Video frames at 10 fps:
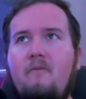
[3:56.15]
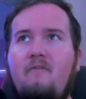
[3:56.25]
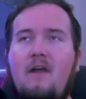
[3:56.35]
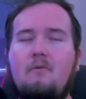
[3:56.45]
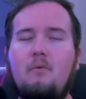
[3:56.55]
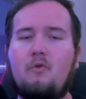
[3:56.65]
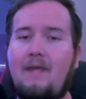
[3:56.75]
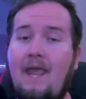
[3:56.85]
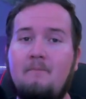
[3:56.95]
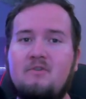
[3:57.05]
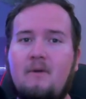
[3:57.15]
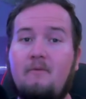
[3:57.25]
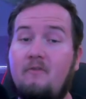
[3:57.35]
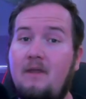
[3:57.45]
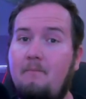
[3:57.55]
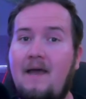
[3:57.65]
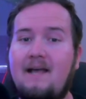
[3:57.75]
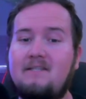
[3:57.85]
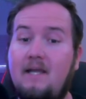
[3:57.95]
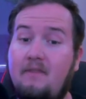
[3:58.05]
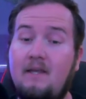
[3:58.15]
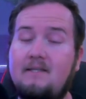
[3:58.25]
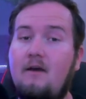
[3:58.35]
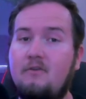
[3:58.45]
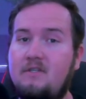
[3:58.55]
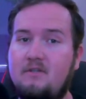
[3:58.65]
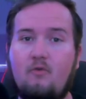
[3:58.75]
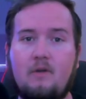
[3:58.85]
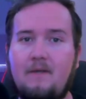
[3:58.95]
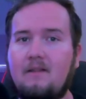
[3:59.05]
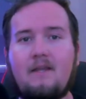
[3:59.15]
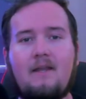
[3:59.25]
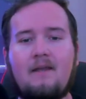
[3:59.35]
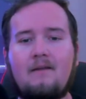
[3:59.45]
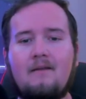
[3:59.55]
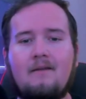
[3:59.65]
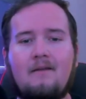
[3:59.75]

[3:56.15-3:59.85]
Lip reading: favorable game script for them passing, I think Dallas is going to be leading.